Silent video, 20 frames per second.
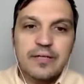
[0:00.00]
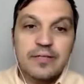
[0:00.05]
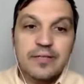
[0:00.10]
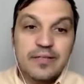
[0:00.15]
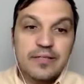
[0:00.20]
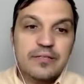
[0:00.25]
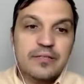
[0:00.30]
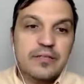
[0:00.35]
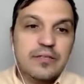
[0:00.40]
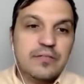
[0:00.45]

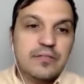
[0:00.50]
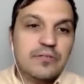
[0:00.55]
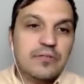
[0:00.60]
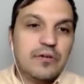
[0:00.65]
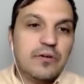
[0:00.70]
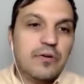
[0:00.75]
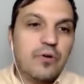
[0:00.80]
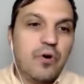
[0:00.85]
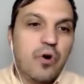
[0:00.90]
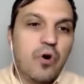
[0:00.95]
this is
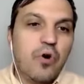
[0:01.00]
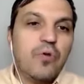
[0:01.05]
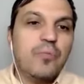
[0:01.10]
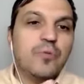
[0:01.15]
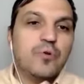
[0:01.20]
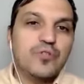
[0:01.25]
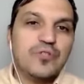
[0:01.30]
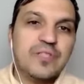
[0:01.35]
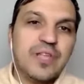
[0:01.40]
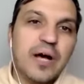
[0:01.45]

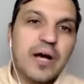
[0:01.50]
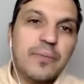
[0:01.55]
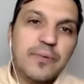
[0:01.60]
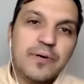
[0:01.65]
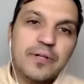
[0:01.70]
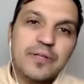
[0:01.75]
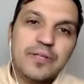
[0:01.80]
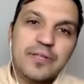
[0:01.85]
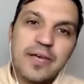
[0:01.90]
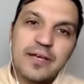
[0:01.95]
almost
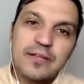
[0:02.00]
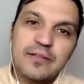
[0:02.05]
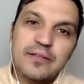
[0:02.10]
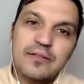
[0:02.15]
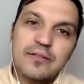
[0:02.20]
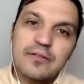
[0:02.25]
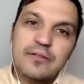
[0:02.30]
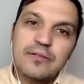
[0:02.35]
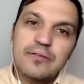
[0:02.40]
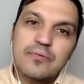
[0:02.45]
double
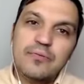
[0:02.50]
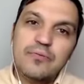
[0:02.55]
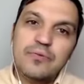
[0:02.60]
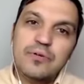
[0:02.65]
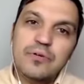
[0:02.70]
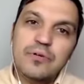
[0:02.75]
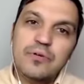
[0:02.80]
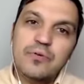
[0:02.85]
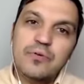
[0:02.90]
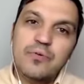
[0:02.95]
than
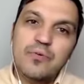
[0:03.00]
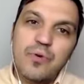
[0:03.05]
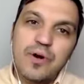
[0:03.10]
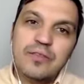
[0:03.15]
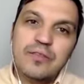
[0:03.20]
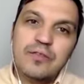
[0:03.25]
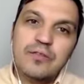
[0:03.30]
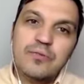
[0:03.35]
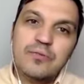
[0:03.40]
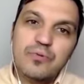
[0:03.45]

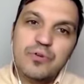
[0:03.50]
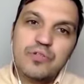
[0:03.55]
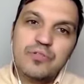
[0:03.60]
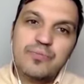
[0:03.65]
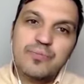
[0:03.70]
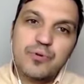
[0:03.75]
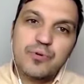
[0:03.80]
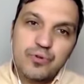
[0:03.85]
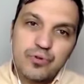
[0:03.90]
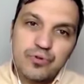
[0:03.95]
what it was
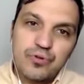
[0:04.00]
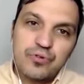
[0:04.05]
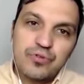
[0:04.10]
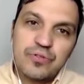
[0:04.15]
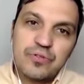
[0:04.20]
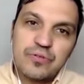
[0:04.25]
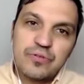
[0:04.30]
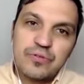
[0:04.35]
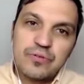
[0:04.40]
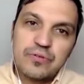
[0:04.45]

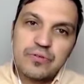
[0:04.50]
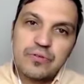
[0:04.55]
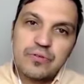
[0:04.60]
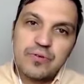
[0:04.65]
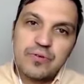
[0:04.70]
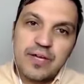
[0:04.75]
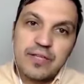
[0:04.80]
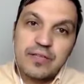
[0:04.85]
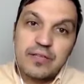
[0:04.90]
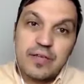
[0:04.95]
produced
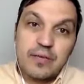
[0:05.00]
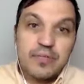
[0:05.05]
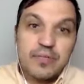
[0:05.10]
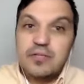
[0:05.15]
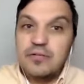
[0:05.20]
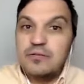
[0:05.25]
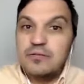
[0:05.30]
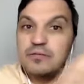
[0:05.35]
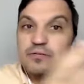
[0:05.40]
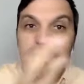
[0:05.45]
right? I
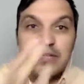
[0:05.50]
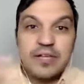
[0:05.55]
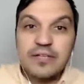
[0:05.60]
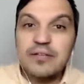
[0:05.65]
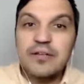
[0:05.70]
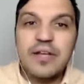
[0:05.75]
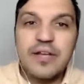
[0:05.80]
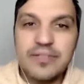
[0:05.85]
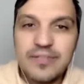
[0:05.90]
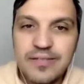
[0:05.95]
mean,
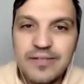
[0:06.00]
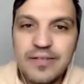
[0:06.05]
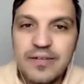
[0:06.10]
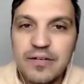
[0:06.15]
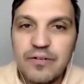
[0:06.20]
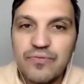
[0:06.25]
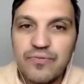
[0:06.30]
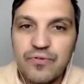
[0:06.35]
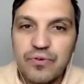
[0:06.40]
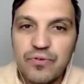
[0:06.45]
last
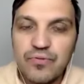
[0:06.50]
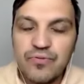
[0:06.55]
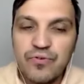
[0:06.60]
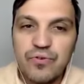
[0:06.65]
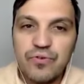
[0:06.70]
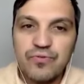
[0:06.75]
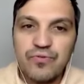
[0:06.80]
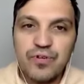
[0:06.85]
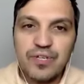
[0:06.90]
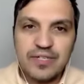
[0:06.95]
year, for
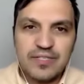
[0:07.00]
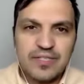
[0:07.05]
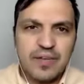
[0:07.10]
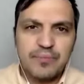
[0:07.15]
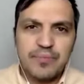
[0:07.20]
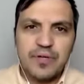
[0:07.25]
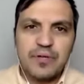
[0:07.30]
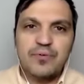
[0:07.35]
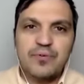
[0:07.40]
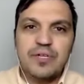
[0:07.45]
for for
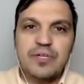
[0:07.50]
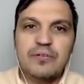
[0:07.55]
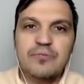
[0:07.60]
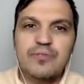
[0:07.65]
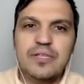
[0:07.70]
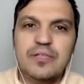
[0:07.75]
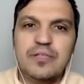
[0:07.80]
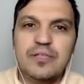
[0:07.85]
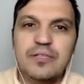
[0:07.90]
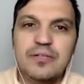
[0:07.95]
example, when
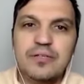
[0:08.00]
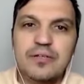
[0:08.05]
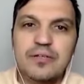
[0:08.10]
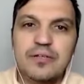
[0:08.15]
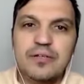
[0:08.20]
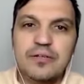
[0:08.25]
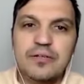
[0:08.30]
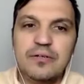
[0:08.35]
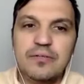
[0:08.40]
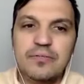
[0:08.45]
when
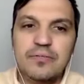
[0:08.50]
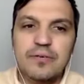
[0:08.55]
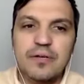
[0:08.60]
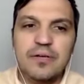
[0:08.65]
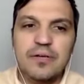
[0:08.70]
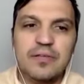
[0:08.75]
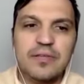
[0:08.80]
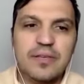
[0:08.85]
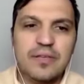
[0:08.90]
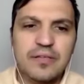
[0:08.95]
uh,
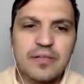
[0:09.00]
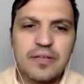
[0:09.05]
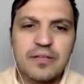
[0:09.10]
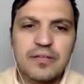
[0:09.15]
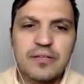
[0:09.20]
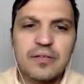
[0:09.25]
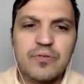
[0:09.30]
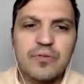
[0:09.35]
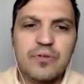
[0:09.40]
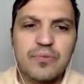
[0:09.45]
I think there,
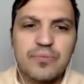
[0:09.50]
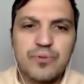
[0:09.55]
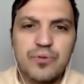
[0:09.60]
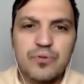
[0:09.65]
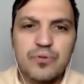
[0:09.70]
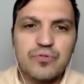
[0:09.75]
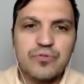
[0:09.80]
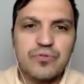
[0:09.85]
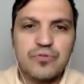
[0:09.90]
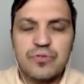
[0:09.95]
there were
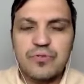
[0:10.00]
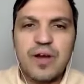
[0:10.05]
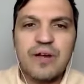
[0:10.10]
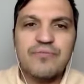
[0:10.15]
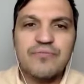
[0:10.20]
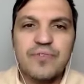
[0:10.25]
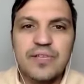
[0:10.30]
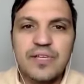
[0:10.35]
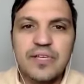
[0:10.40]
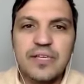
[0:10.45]
produced
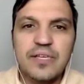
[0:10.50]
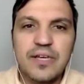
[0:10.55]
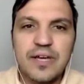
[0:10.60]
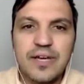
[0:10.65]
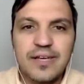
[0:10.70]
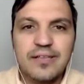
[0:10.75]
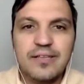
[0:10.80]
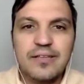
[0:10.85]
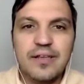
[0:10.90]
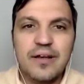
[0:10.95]
roughly
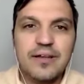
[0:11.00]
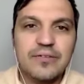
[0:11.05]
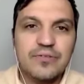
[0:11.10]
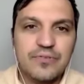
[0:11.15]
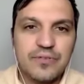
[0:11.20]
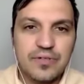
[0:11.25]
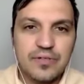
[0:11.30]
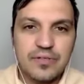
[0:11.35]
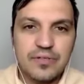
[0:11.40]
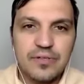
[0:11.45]

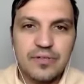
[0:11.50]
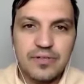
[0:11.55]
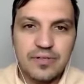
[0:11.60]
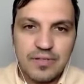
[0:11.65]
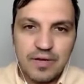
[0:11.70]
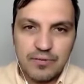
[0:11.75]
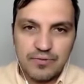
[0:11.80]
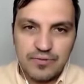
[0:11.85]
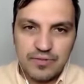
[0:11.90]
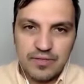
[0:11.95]

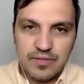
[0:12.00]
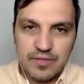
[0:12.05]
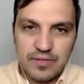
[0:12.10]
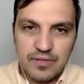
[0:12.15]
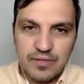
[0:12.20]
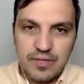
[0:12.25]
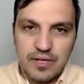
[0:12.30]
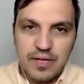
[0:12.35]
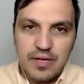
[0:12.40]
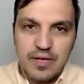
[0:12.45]
800,000
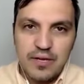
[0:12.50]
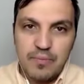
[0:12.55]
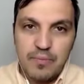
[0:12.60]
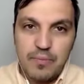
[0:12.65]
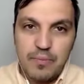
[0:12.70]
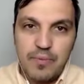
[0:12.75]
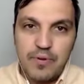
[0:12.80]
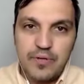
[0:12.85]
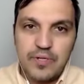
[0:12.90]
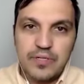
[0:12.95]

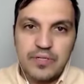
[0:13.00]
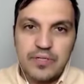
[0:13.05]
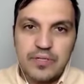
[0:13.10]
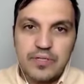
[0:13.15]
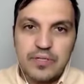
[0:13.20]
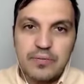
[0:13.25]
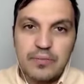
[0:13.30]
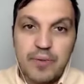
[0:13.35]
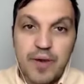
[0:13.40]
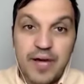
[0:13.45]

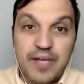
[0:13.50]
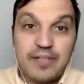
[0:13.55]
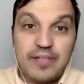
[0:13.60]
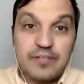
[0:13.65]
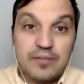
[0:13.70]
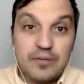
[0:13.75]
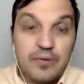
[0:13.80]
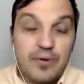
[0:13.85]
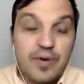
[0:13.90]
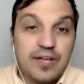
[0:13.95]
uh,
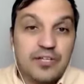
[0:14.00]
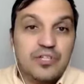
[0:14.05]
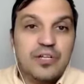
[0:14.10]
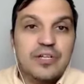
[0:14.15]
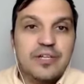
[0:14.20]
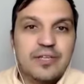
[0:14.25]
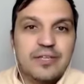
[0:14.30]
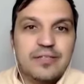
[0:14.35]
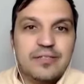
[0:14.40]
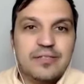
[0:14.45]
bikes. So
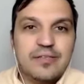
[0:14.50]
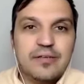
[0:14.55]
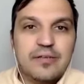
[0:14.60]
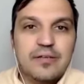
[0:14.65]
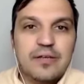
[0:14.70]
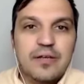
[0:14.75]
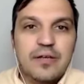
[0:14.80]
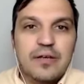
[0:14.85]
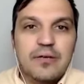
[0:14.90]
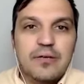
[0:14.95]
actually, it's
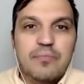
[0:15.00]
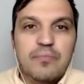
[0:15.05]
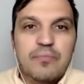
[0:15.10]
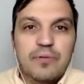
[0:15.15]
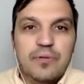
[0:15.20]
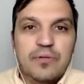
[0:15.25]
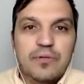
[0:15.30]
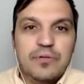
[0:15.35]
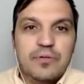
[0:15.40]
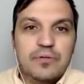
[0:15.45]
a,
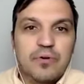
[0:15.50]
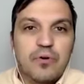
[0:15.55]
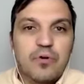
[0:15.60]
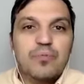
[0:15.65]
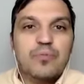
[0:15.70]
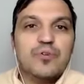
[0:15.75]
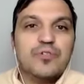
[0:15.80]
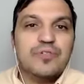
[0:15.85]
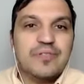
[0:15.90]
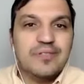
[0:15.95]
uh,
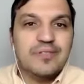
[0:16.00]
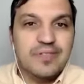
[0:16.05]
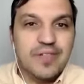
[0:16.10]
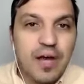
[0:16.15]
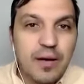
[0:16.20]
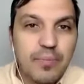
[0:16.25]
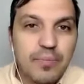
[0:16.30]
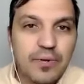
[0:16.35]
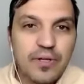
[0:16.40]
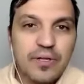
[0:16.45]
almost
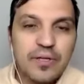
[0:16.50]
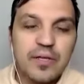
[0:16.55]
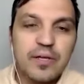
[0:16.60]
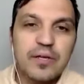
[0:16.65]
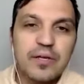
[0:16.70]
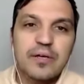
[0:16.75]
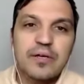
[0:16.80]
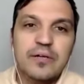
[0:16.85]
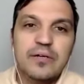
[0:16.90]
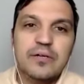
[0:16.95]
double
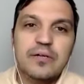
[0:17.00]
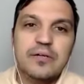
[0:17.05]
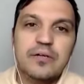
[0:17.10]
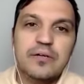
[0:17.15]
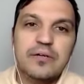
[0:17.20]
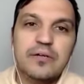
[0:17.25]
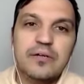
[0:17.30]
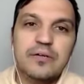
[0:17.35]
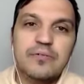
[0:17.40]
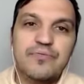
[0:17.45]

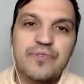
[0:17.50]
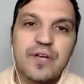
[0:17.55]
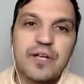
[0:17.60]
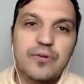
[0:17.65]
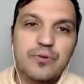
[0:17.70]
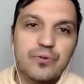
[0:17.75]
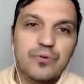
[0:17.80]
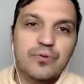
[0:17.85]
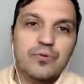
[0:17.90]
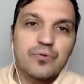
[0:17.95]
uh,
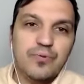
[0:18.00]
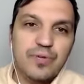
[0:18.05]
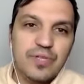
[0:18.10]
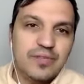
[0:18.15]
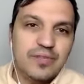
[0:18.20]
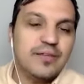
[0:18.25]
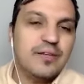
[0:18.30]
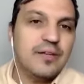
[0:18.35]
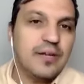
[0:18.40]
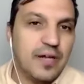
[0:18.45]
value
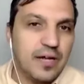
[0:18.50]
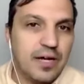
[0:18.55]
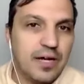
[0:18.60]
within a